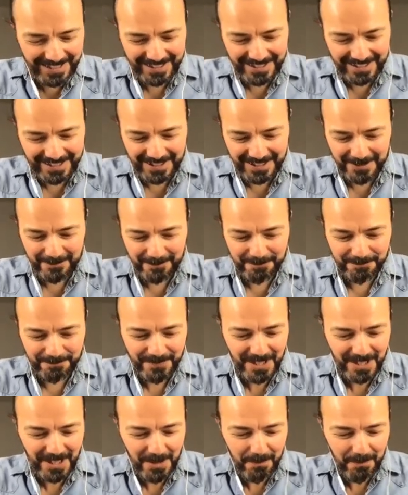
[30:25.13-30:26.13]
Um,
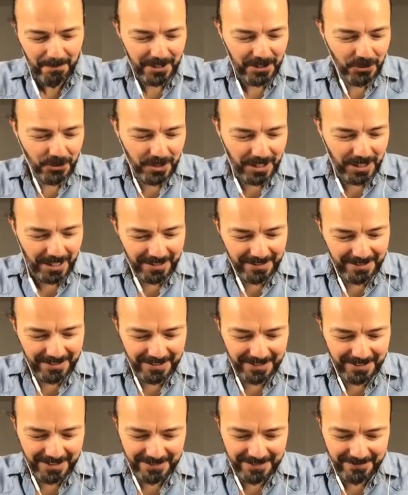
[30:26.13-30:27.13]
but you can
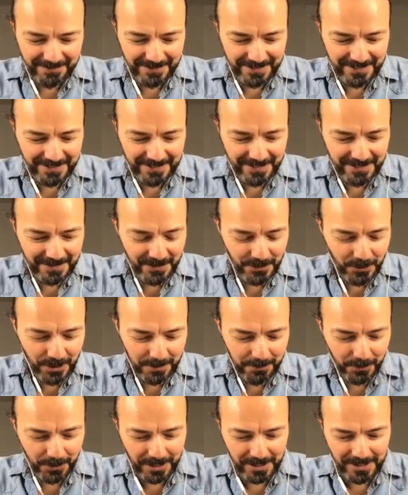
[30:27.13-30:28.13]
uh, you
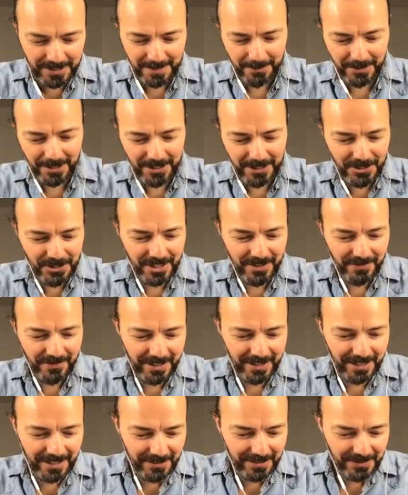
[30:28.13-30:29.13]
can put in some literature
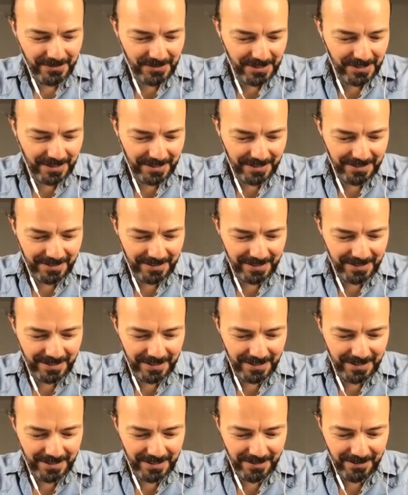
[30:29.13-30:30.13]
like you see
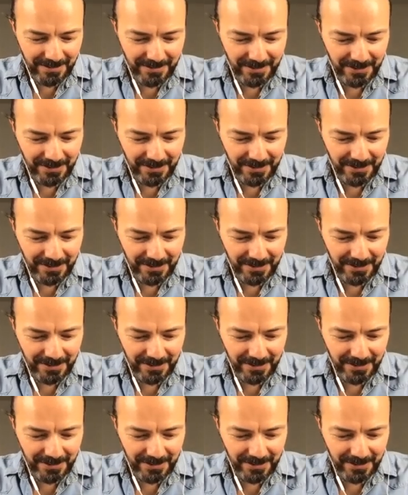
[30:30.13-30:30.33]
here.